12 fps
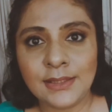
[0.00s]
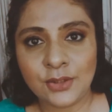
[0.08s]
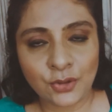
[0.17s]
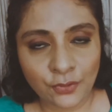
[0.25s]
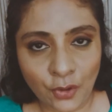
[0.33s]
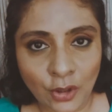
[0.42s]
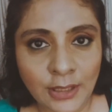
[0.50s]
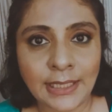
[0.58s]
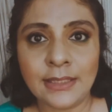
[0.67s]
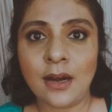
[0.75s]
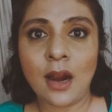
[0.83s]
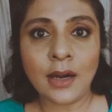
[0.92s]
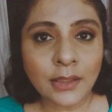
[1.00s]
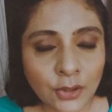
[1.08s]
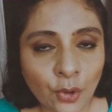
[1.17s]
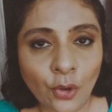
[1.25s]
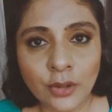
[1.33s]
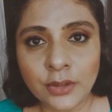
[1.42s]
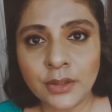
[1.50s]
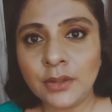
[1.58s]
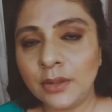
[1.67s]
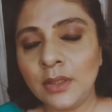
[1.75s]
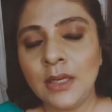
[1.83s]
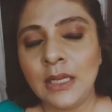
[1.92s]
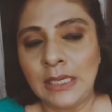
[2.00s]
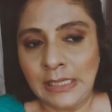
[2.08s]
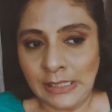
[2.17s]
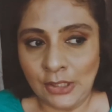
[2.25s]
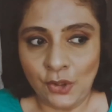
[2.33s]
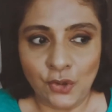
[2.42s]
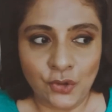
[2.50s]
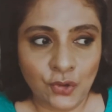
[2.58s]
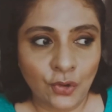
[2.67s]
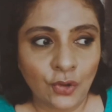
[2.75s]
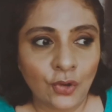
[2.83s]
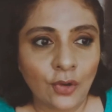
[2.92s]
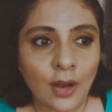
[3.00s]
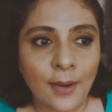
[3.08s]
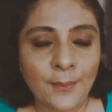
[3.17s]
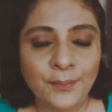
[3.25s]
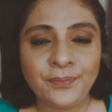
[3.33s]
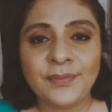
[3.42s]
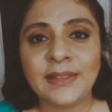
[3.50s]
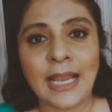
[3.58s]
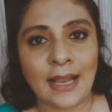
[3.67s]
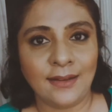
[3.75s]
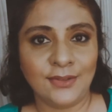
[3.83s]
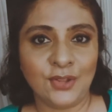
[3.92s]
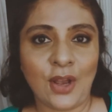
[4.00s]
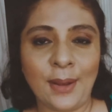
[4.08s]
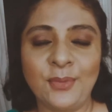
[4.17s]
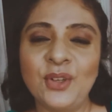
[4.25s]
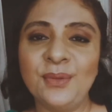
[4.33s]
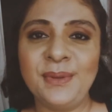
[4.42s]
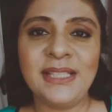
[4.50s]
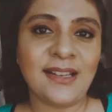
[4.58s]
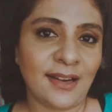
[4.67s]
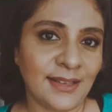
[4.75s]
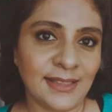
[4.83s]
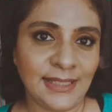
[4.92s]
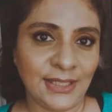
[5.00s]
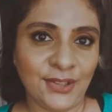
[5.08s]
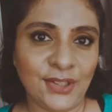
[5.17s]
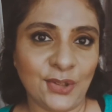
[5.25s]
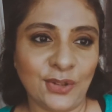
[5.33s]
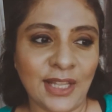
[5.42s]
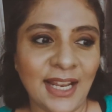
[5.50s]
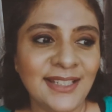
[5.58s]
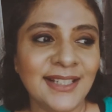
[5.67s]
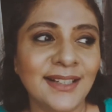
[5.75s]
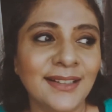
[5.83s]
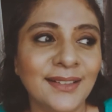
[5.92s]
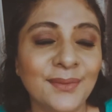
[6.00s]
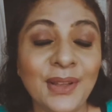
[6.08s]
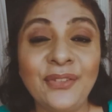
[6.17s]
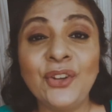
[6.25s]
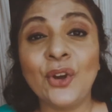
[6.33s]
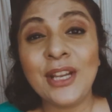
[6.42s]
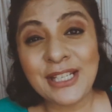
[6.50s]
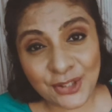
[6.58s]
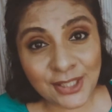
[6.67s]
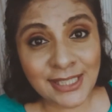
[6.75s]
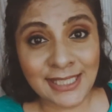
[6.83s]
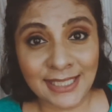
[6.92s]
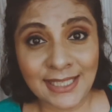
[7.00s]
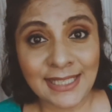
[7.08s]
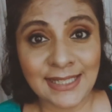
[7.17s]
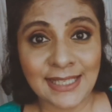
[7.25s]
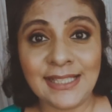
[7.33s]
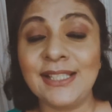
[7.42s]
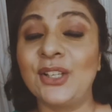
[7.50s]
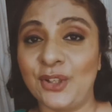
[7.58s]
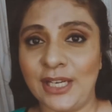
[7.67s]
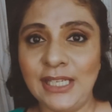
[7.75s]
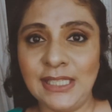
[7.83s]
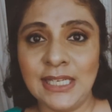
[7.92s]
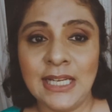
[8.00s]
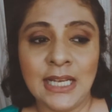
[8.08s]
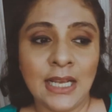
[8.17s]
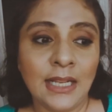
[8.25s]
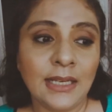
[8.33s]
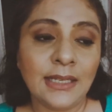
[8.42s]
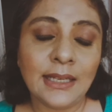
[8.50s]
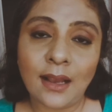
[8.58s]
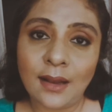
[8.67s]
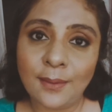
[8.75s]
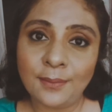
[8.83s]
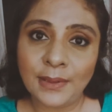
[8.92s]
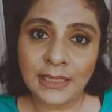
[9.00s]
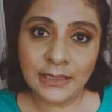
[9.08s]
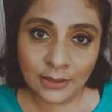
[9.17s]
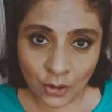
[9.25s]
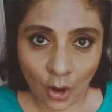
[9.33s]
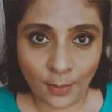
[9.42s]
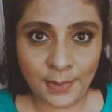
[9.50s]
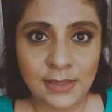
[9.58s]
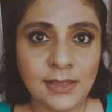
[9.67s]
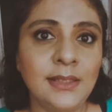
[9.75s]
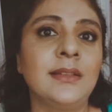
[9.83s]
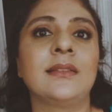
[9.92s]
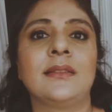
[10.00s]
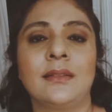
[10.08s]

you've got like an art corner. So so I'm going to be starting a series on that. If you're interested in this, great. In the comments,